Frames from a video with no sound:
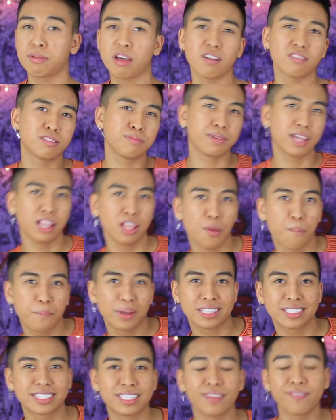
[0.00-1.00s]
You have to be a little
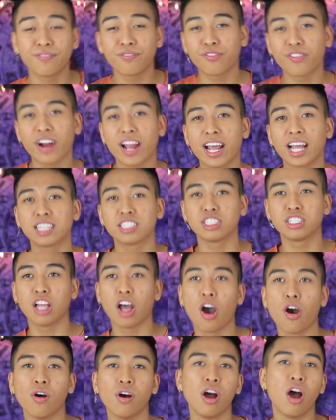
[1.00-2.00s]
bit different, you
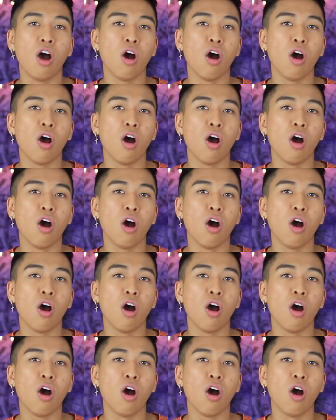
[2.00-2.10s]
know,